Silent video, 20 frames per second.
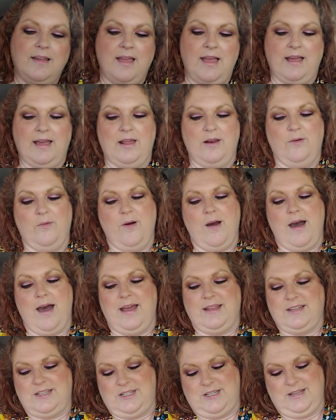I got to
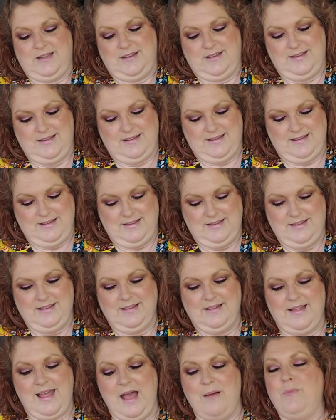watch.
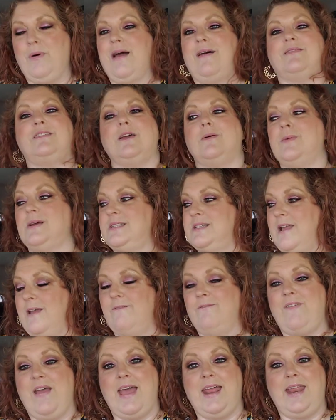I'm going to have so much
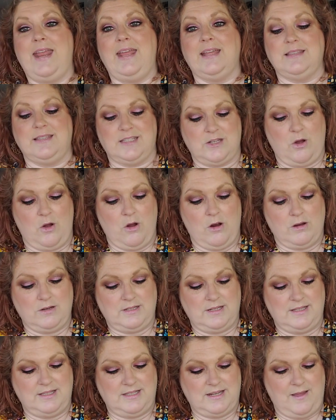confetti and stars
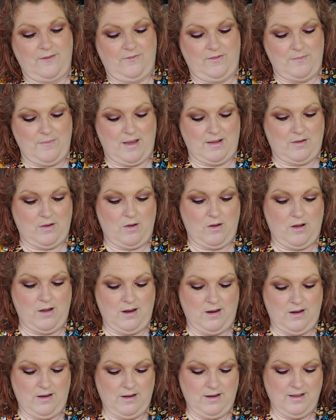and stuff in my
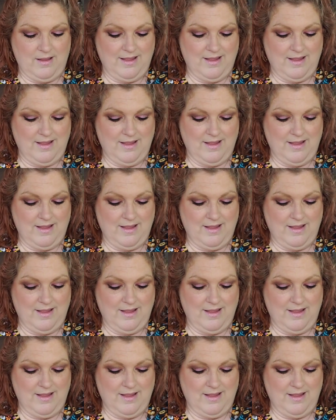car.